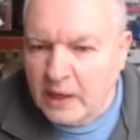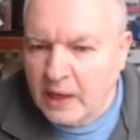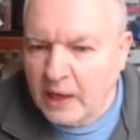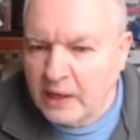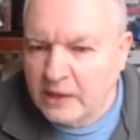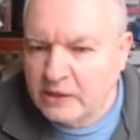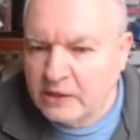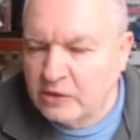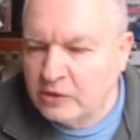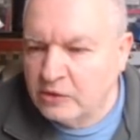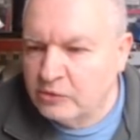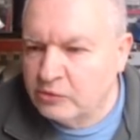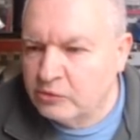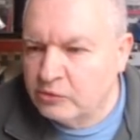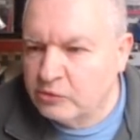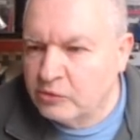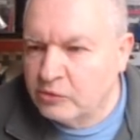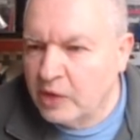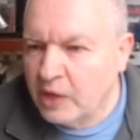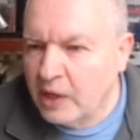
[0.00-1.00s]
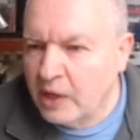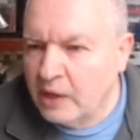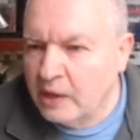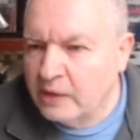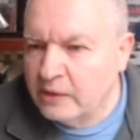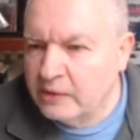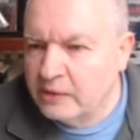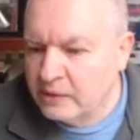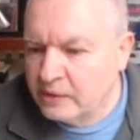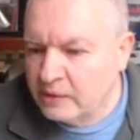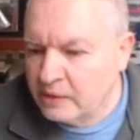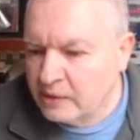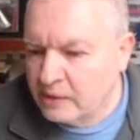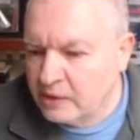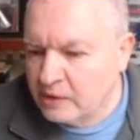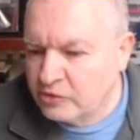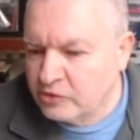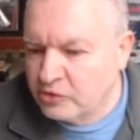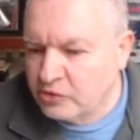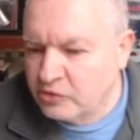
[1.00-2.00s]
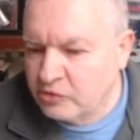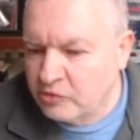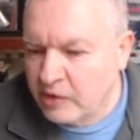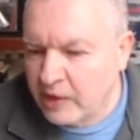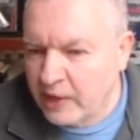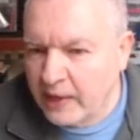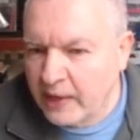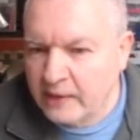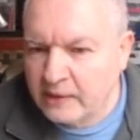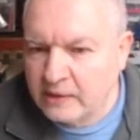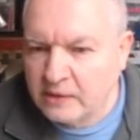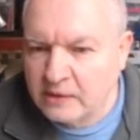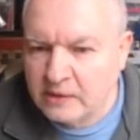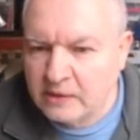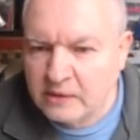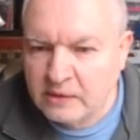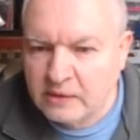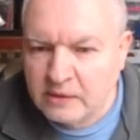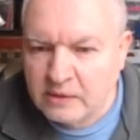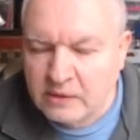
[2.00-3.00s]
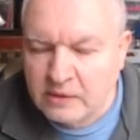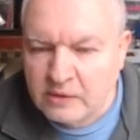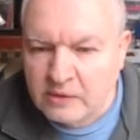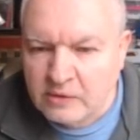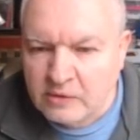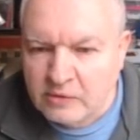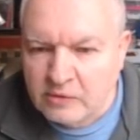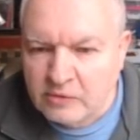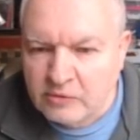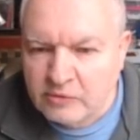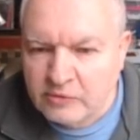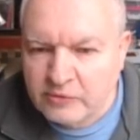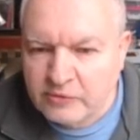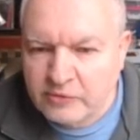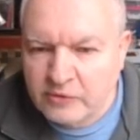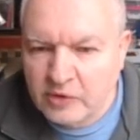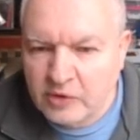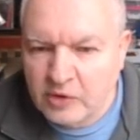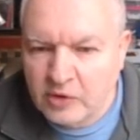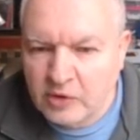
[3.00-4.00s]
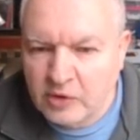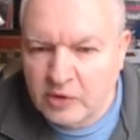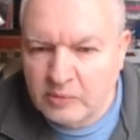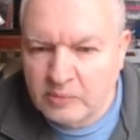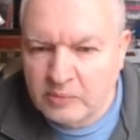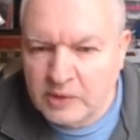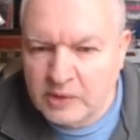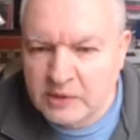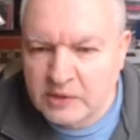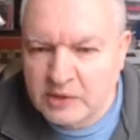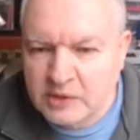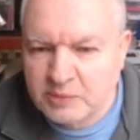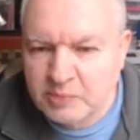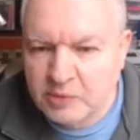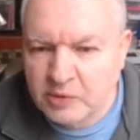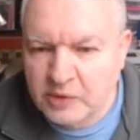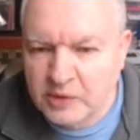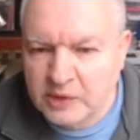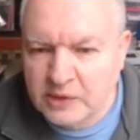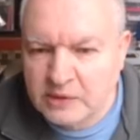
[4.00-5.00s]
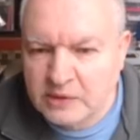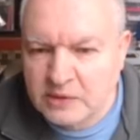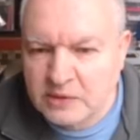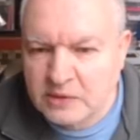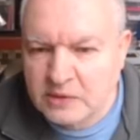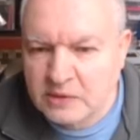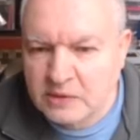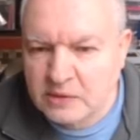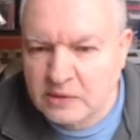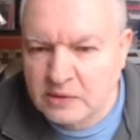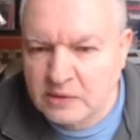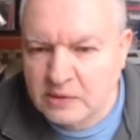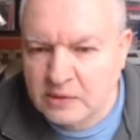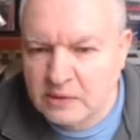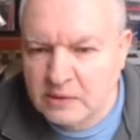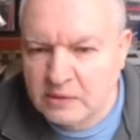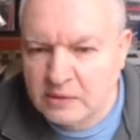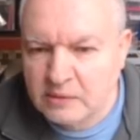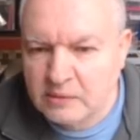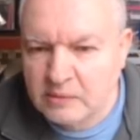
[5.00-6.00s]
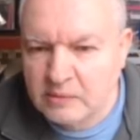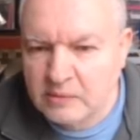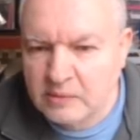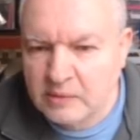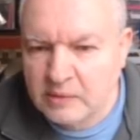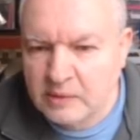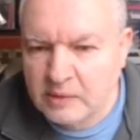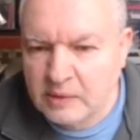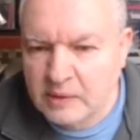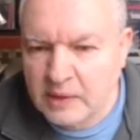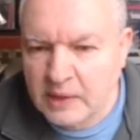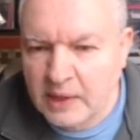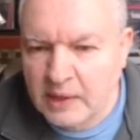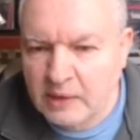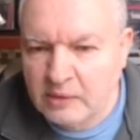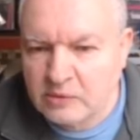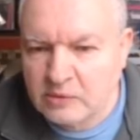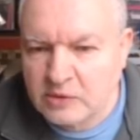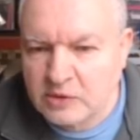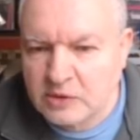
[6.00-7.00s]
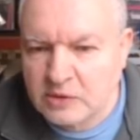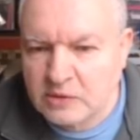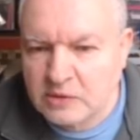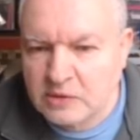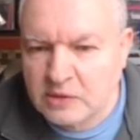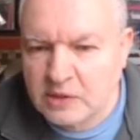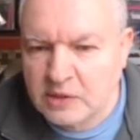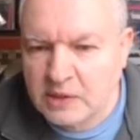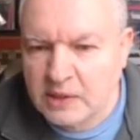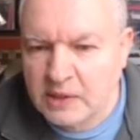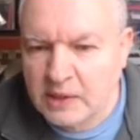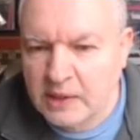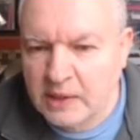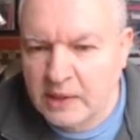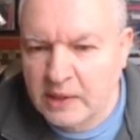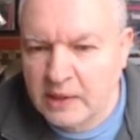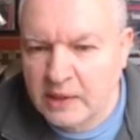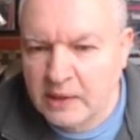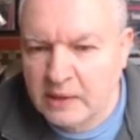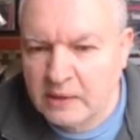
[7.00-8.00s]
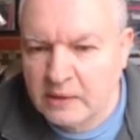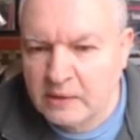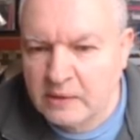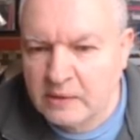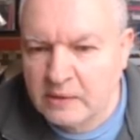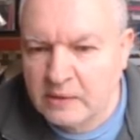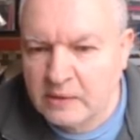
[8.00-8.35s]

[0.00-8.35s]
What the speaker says: I can run a track from this point out to here.